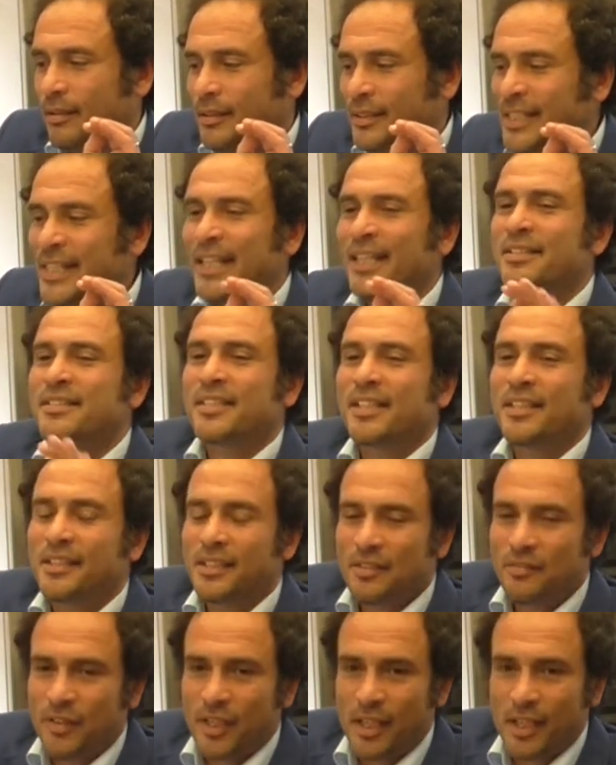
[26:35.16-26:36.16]

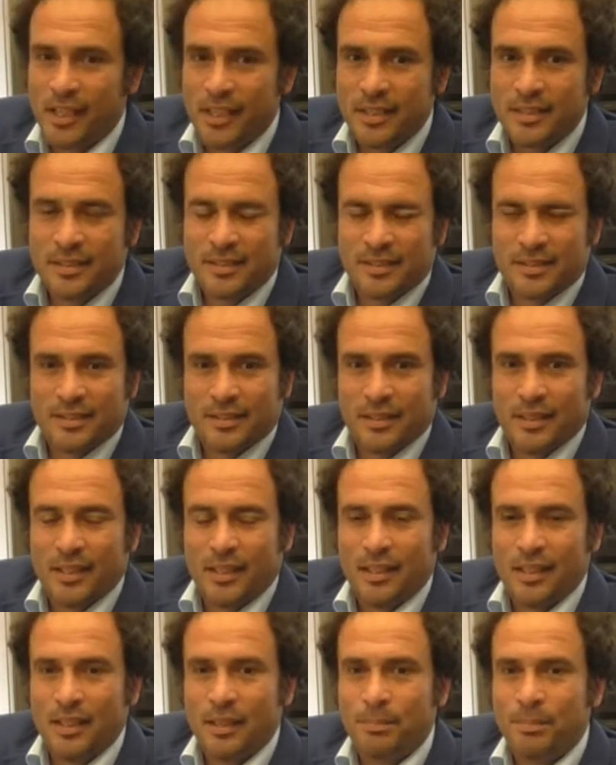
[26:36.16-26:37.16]

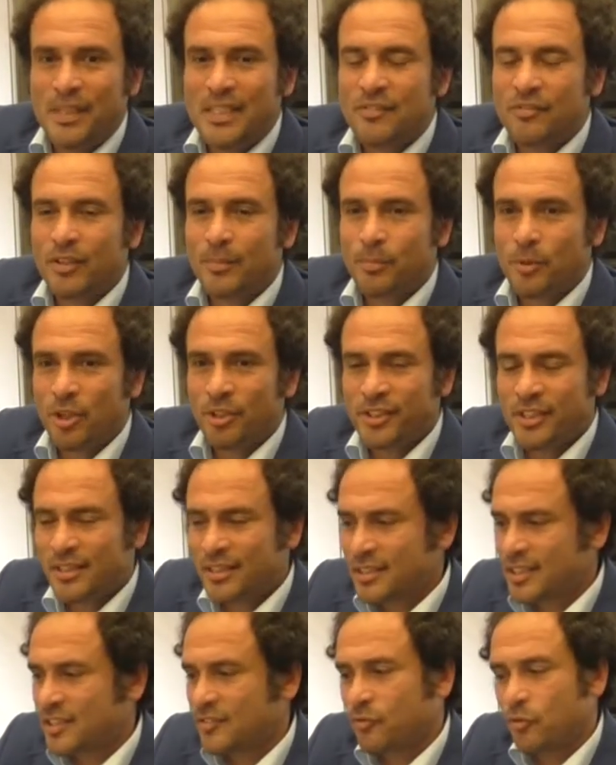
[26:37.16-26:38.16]
de-incentivize peaceful
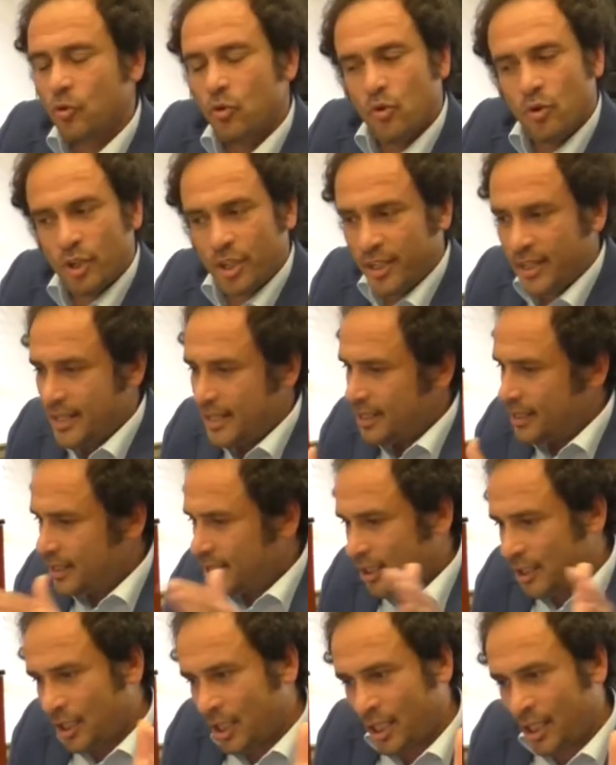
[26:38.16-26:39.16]
protests for
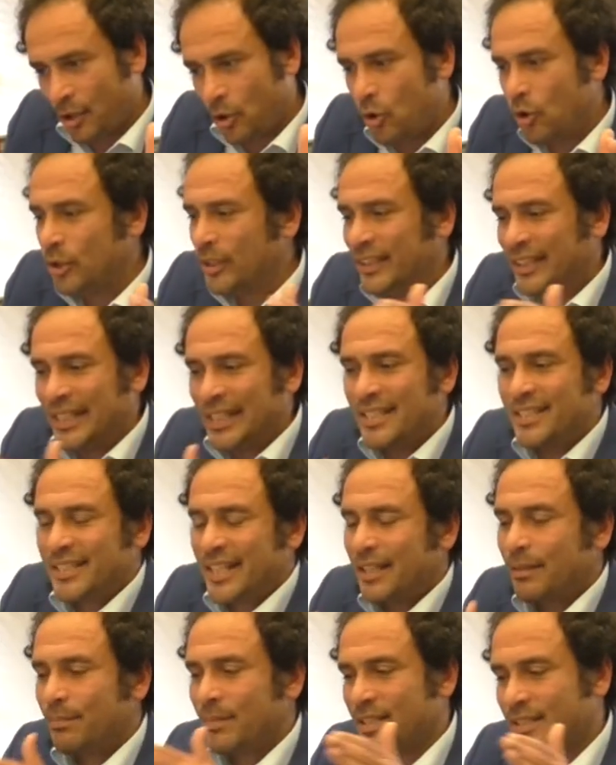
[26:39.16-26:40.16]
all key
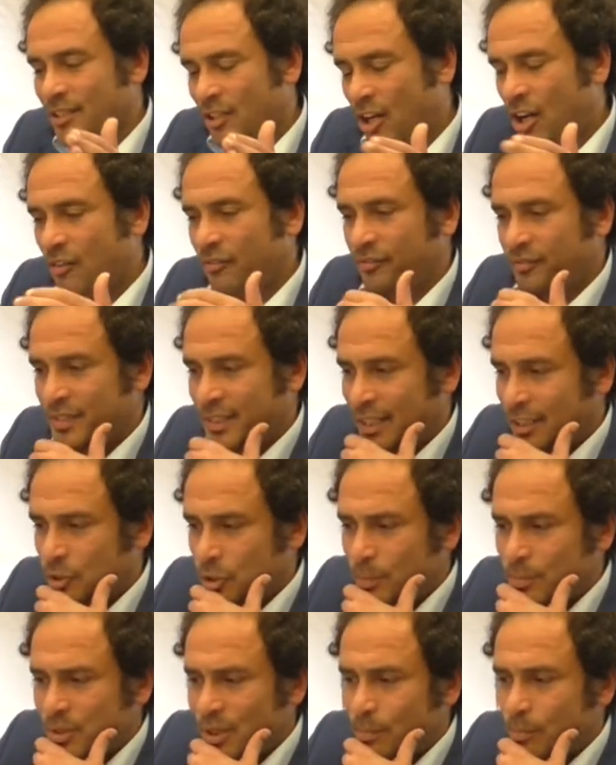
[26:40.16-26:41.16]
segments of the
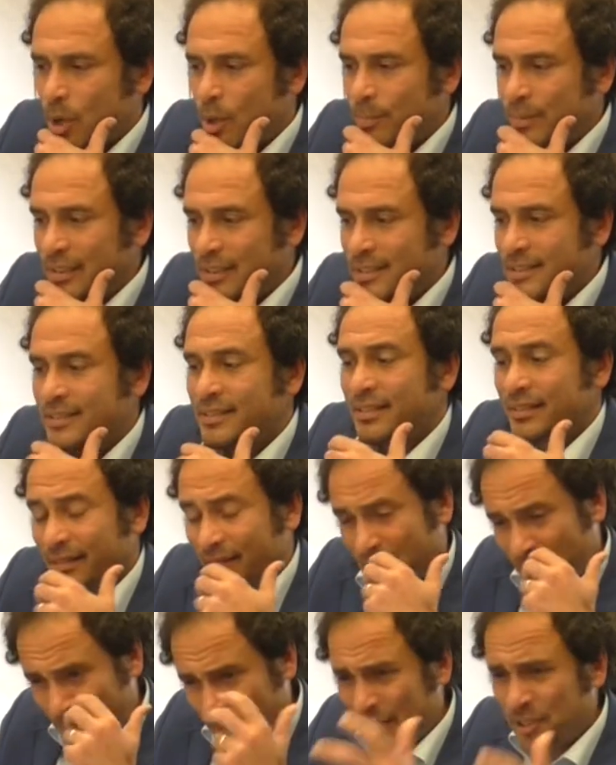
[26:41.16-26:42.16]
Egyptian populace,
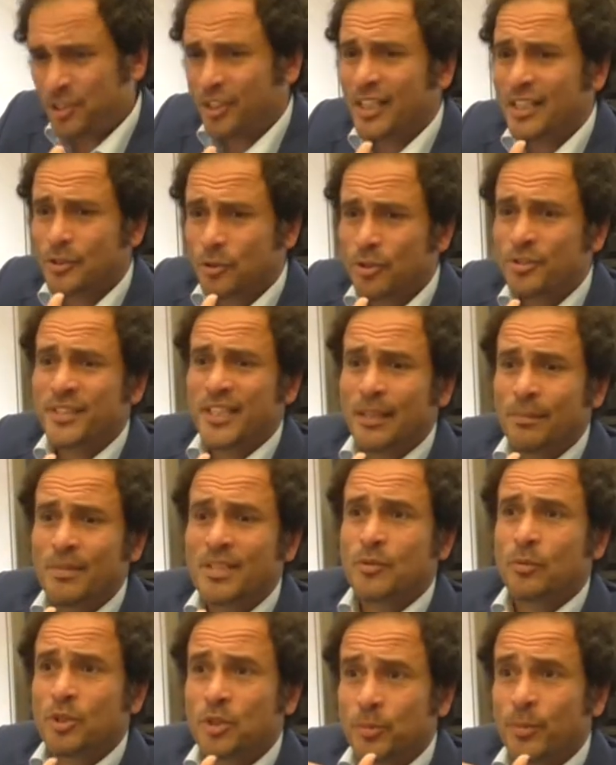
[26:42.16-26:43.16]
especially those
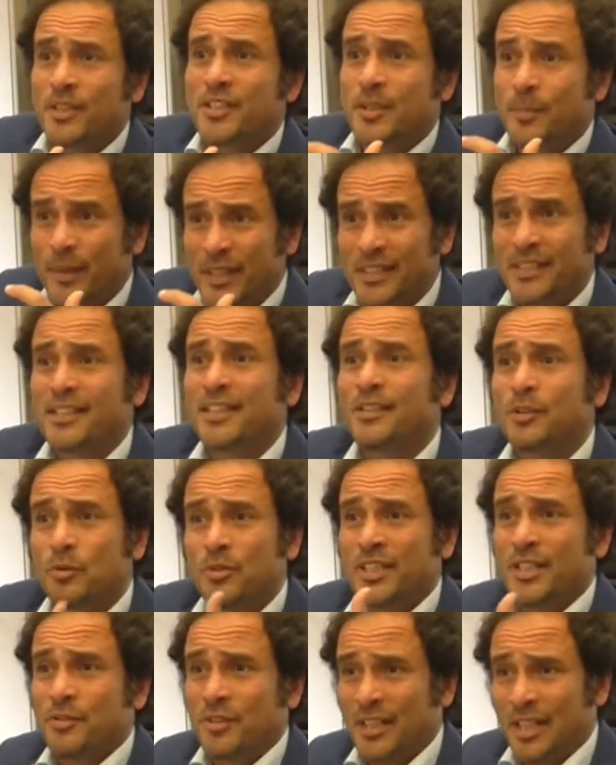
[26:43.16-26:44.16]
segments which participated in
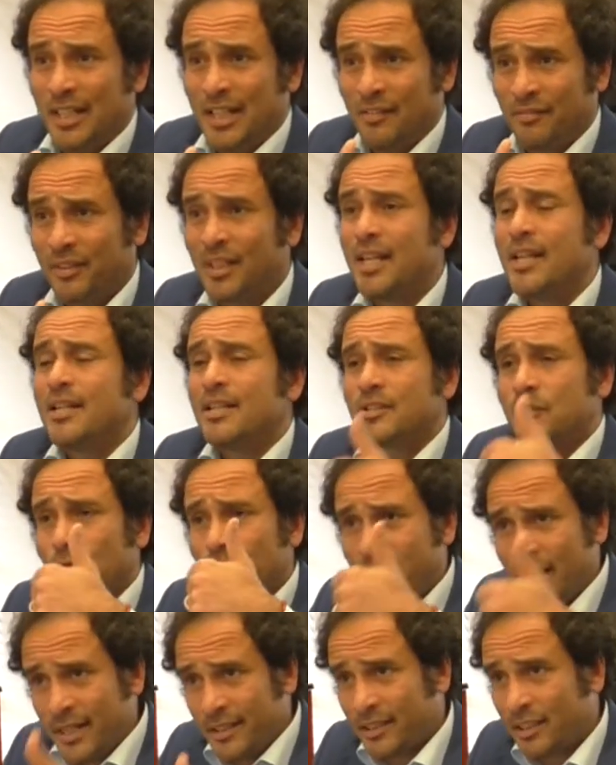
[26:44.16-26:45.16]
2011. So
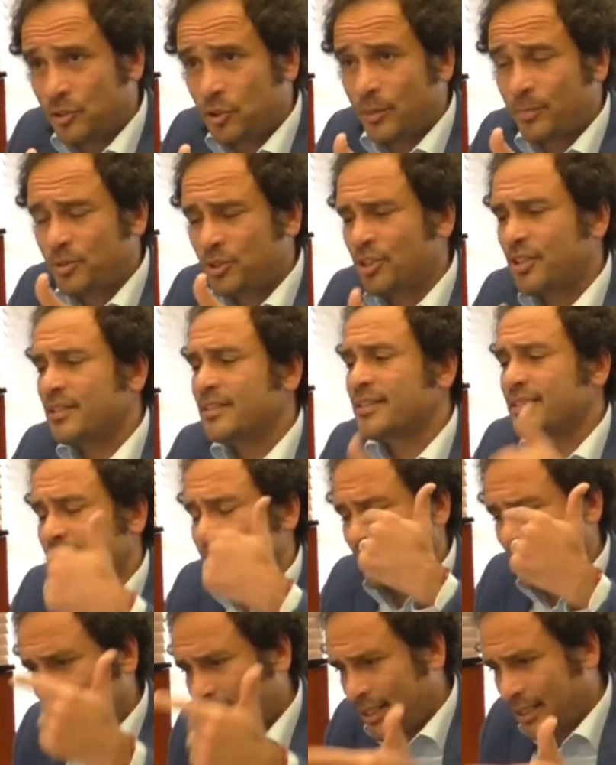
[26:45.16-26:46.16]
young
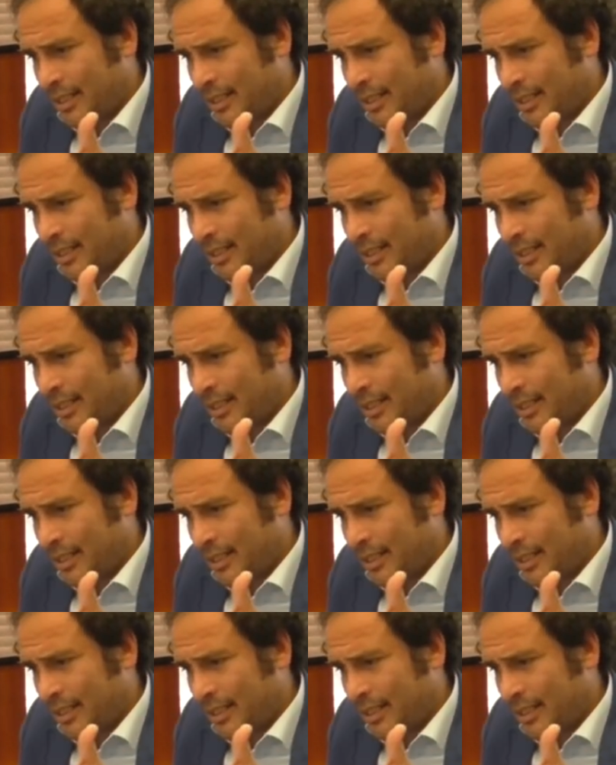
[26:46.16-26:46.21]
Egyptians,